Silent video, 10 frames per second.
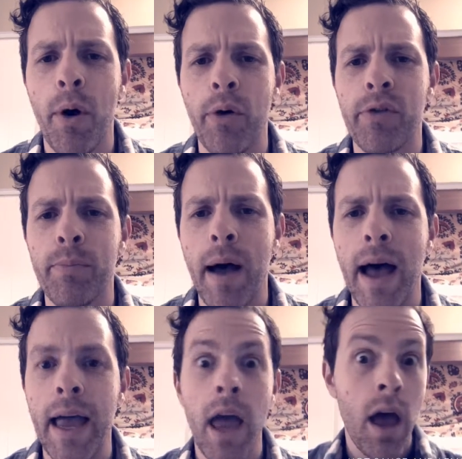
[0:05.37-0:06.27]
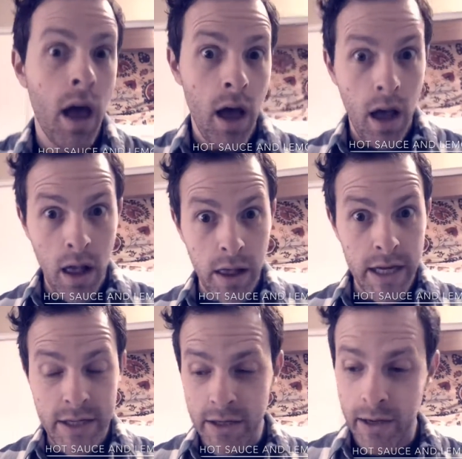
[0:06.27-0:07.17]
posed by
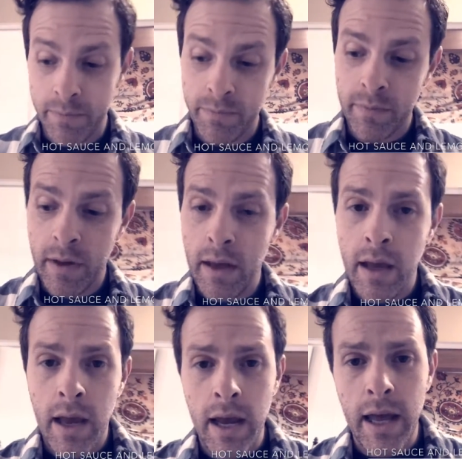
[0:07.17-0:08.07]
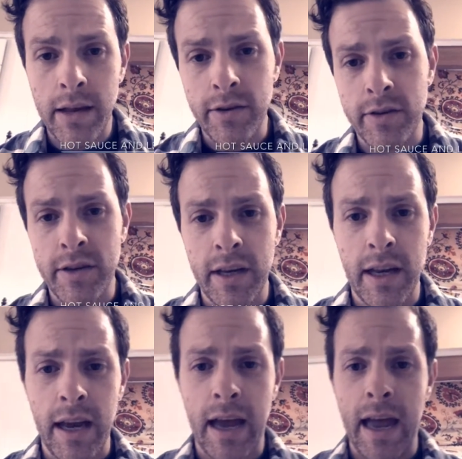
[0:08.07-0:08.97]
Alyssa, and as you
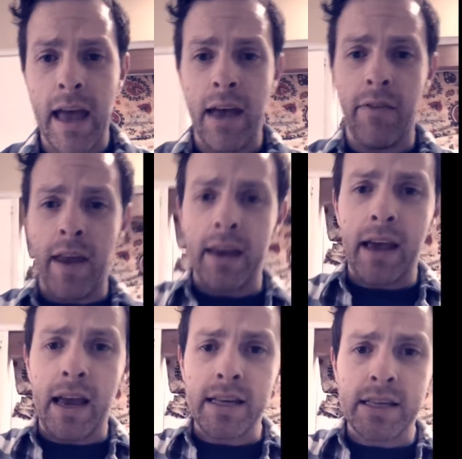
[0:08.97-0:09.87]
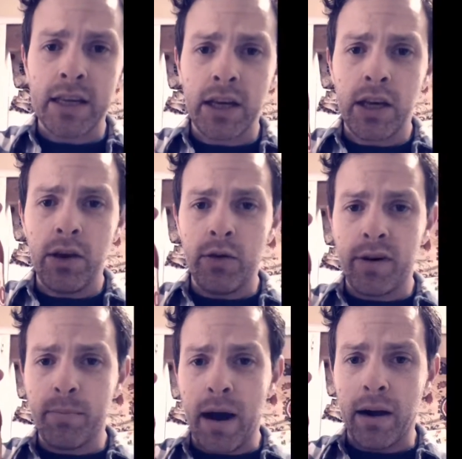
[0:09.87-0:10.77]
see, I have a nice,
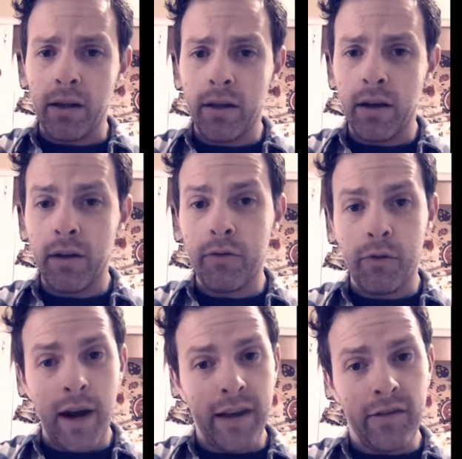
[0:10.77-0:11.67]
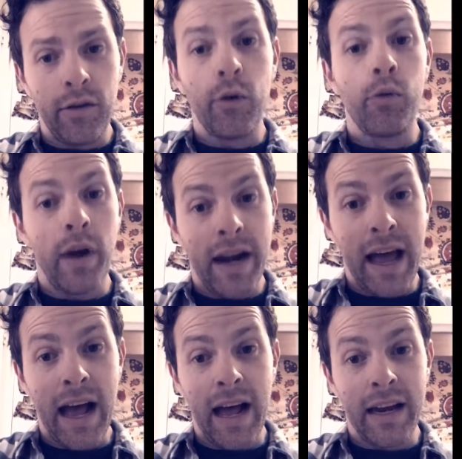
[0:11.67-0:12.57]
huge bottle of Frank's Red
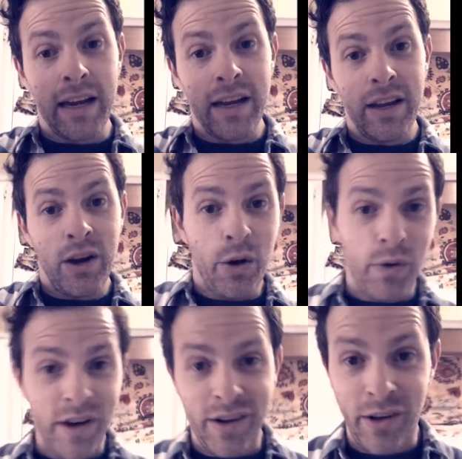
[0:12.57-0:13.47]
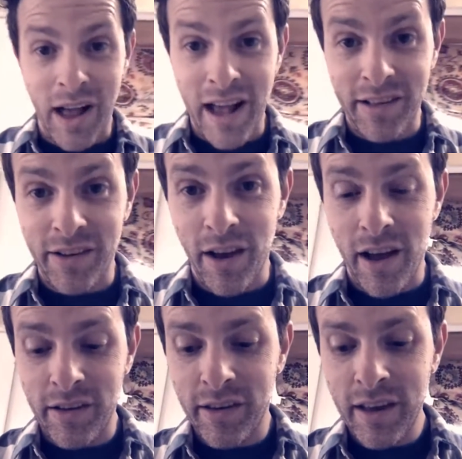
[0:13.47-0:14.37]
Hot Original Hot
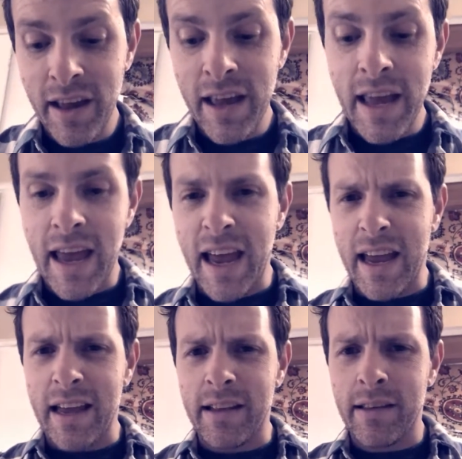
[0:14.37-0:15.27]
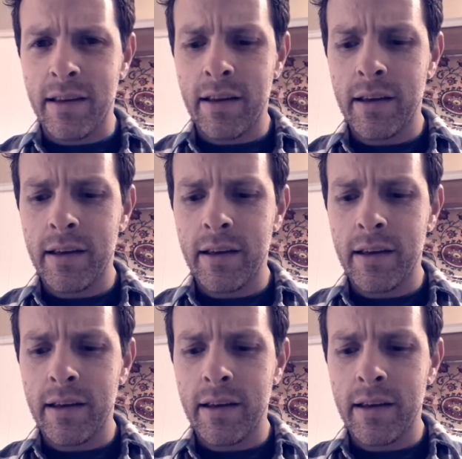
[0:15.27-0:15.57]
Sauce and